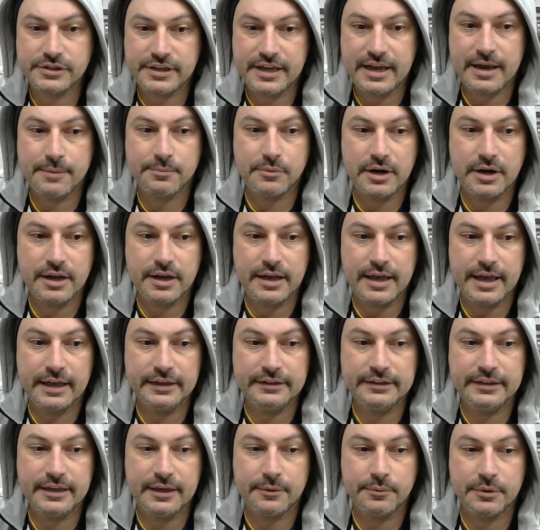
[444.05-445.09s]
camera
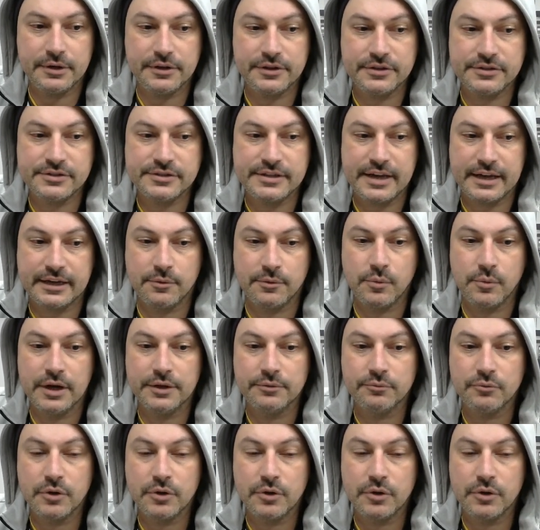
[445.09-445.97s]
and get rid of the second one,